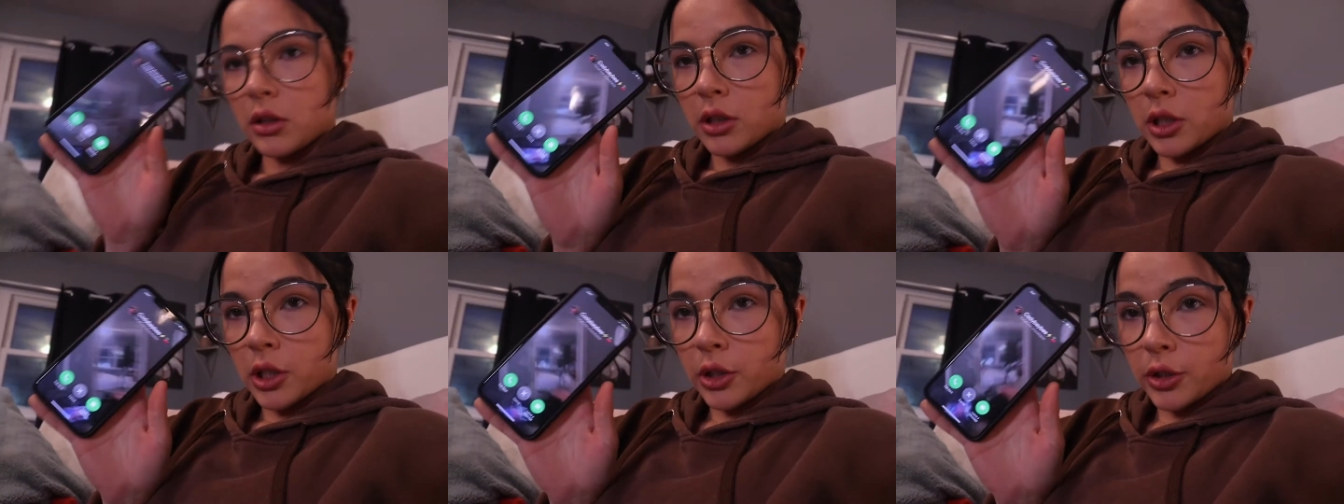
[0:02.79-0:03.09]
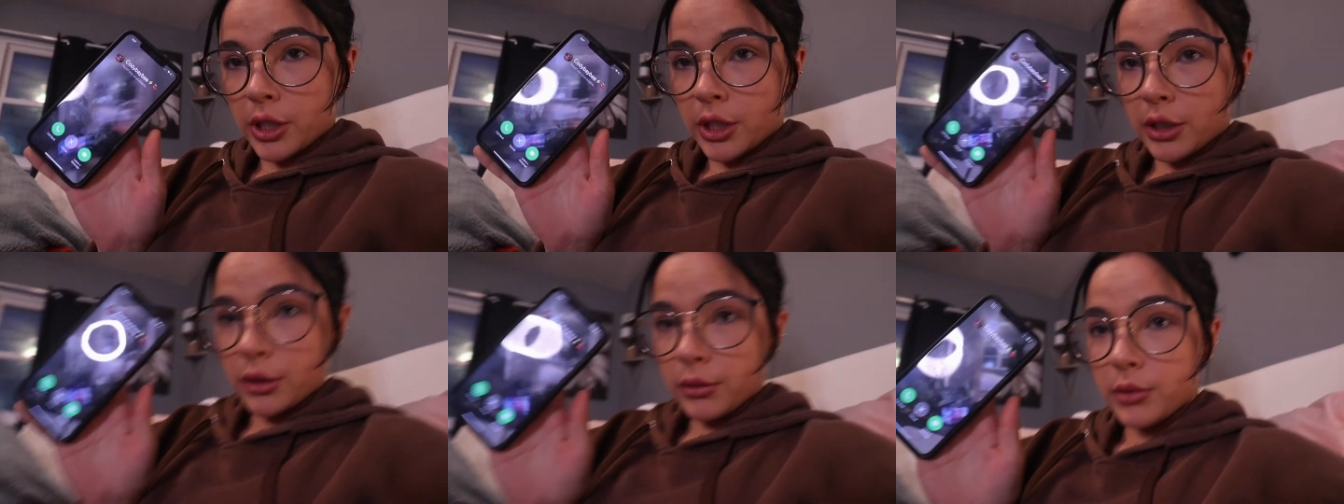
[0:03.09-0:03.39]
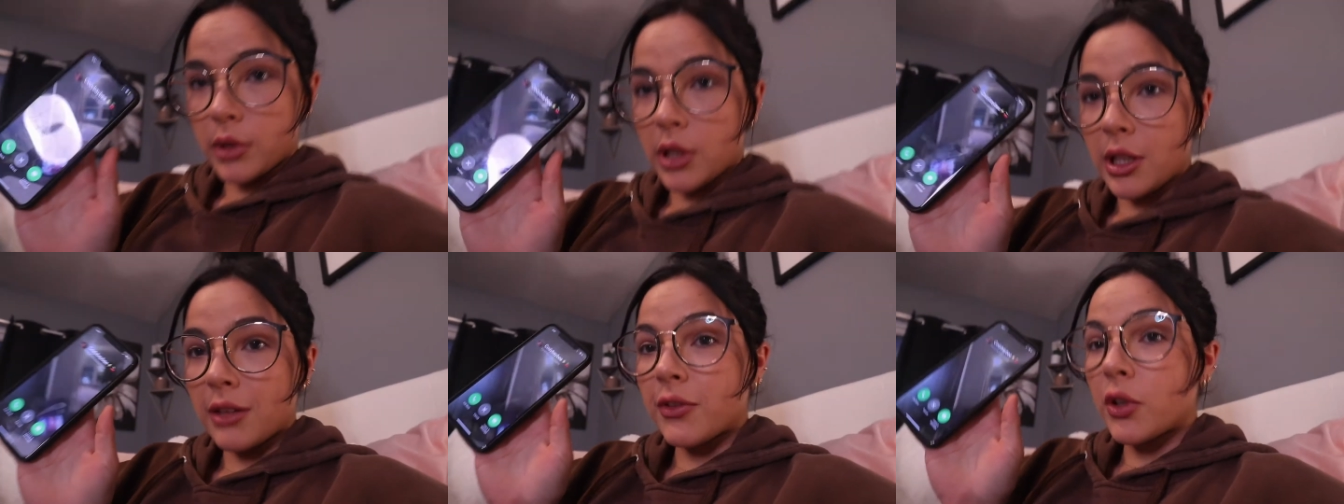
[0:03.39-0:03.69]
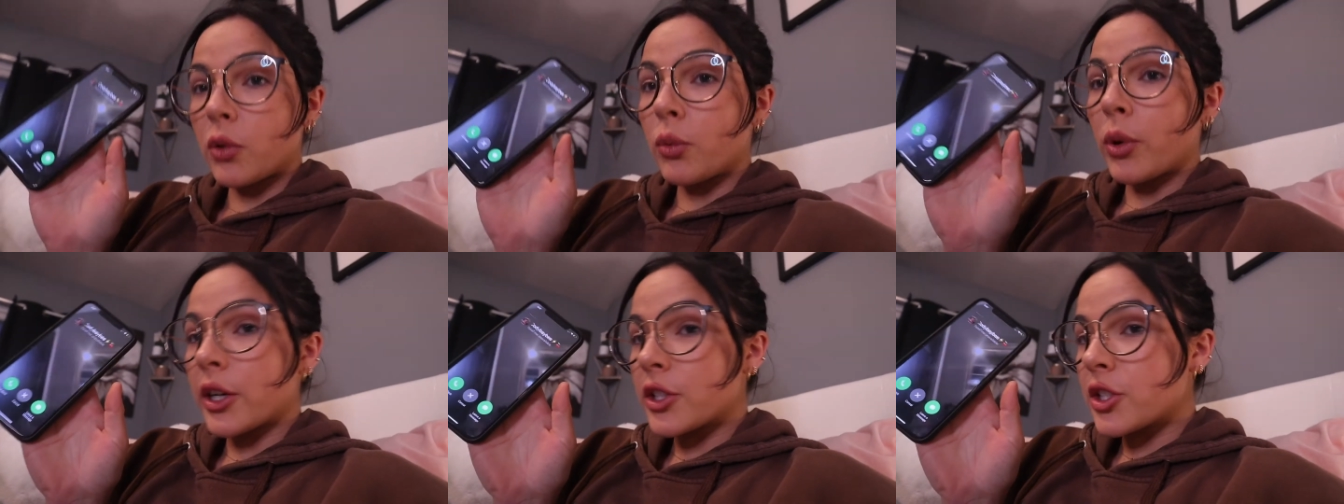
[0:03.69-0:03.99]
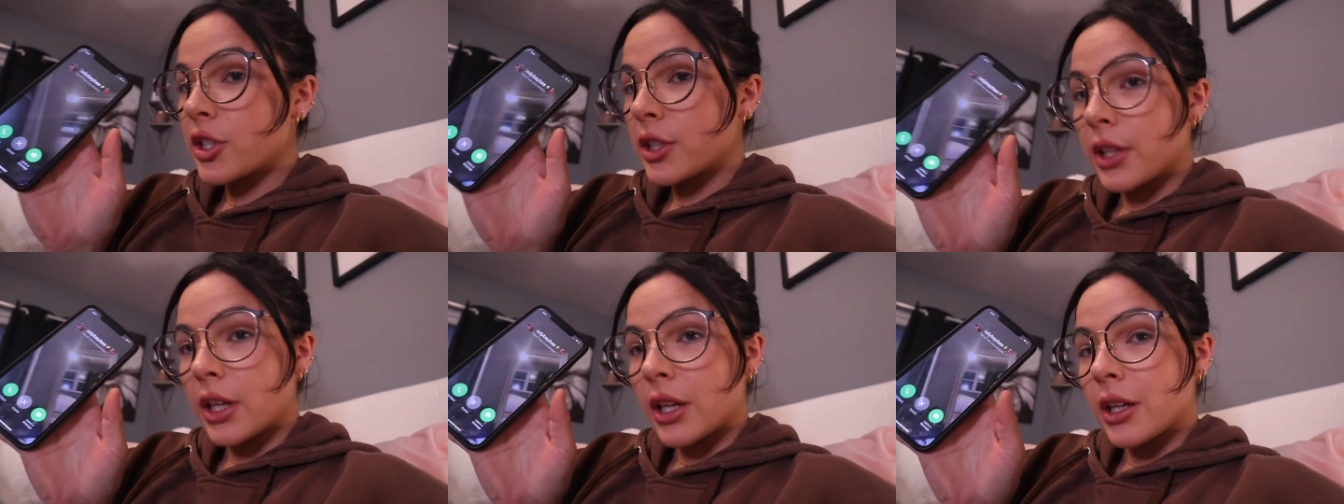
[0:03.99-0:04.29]
Cody, if you're
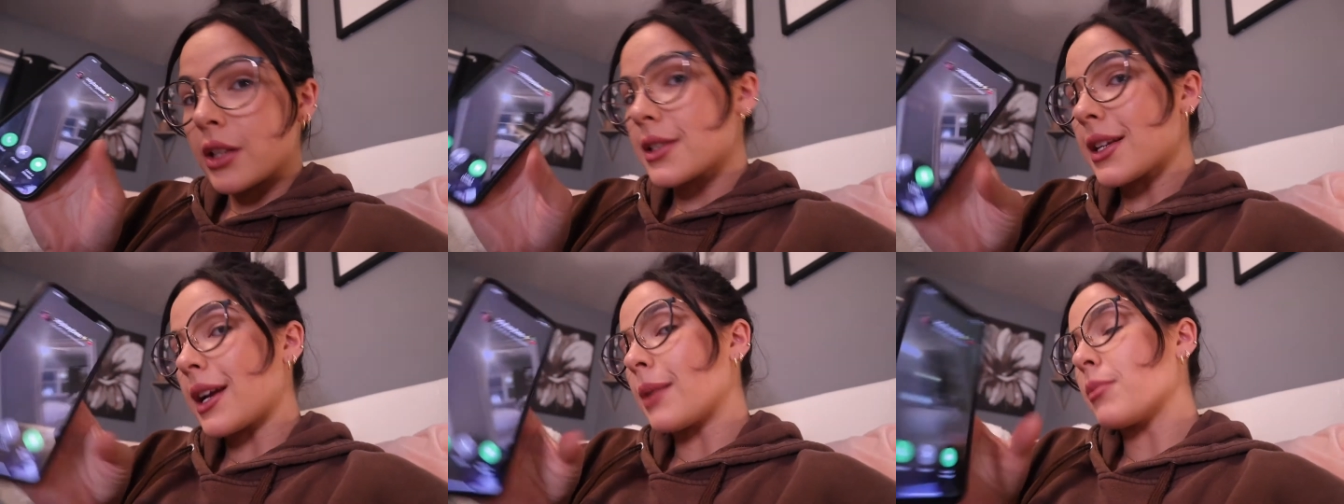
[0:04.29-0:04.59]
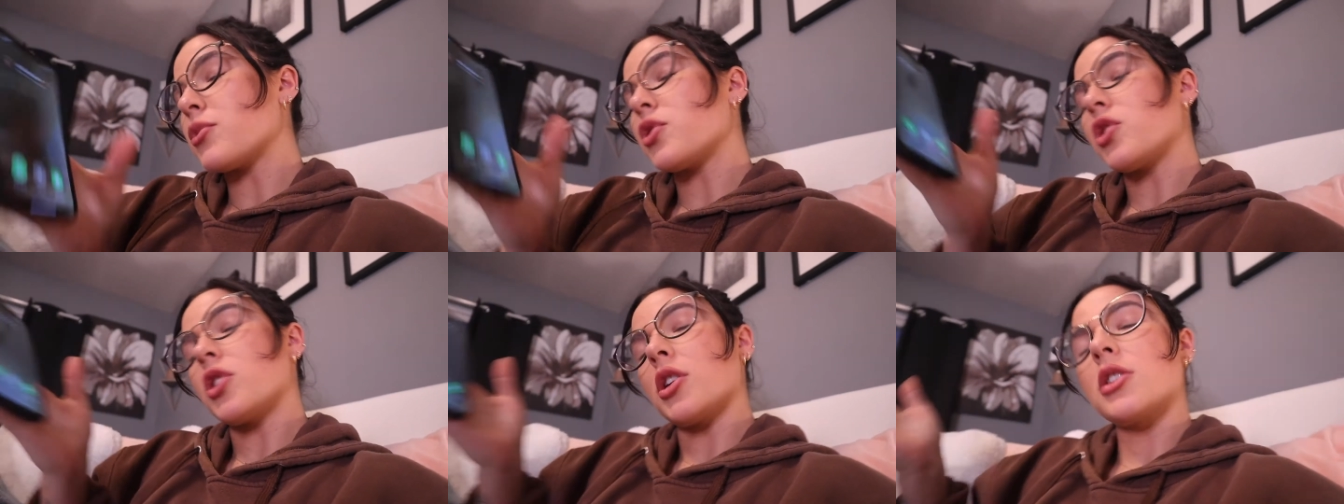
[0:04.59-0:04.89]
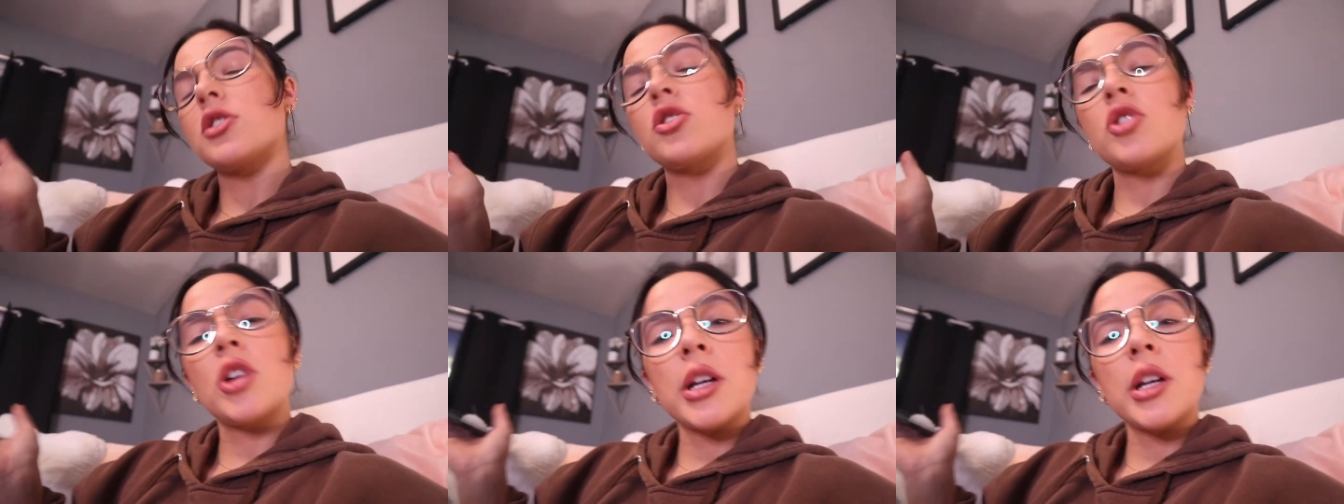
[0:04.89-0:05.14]
watching this, I'm just